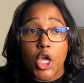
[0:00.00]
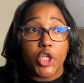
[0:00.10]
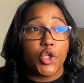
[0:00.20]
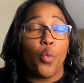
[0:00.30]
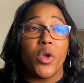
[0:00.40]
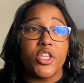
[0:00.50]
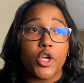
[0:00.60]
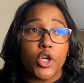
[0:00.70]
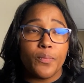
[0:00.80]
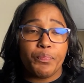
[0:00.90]
So when
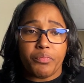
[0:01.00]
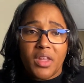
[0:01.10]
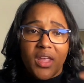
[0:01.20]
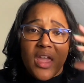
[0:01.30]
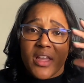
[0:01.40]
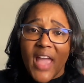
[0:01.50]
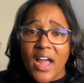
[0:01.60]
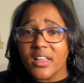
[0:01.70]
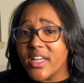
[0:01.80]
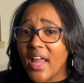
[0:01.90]
you're
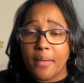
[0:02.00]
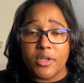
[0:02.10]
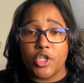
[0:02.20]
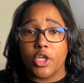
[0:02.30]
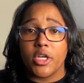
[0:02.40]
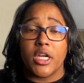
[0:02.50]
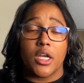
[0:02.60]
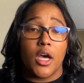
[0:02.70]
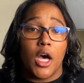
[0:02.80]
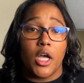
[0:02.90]
calculating how much you're gonna
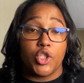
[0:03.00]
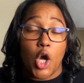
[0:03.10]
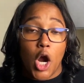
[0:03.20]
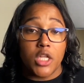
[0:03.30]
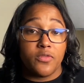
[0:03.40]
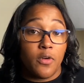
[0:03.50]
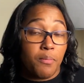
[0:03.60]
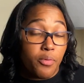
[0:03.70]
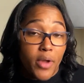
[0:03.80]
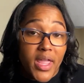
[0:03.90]
charge for
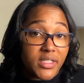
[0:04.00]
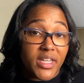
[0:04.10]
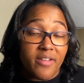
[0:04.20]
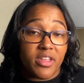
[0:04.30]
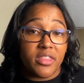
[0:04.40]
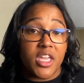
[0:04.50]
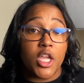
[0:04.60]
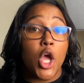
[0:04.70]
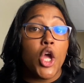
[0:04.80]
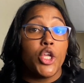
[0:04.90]
prints and everything,
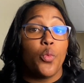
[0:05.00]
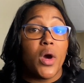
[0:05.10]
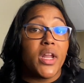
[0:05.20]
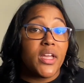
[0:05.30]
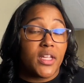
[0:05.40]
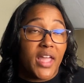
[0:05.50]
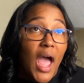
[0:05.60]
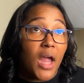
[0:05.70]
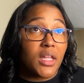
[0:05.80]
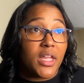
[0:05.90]
you want to
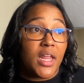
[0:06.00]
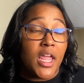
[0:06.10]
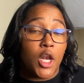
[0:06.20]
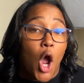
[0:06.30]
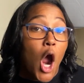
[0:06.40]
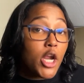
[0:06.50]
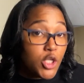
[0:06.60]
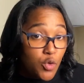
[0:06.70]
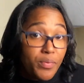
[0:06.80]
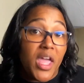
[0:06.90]
calculate in, are
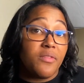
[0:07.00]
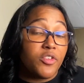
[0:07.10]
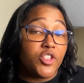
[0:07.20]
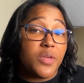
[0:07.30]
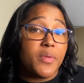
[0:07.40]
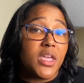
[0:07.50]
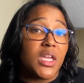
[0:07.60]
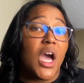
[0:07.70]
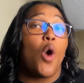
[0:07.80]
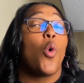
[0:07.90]
you paying for shipping,
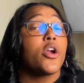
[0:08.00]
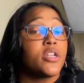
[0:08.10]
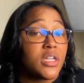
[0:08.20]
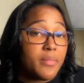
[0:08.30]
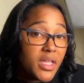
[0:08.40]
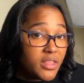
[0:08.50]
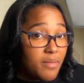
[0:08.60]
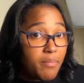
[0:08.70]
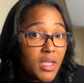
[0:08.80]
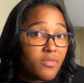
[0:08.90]
or are you gonna make them
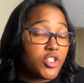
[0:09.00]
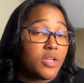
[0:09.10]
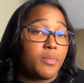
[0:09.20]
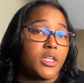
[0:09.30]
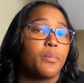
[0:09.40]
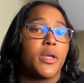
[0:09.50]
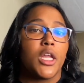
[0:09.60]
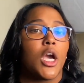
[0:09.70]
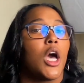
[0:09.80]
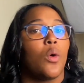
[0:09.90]
pay for shipping, depending
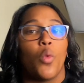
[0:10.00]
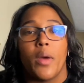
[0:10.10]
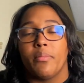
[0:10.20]
on what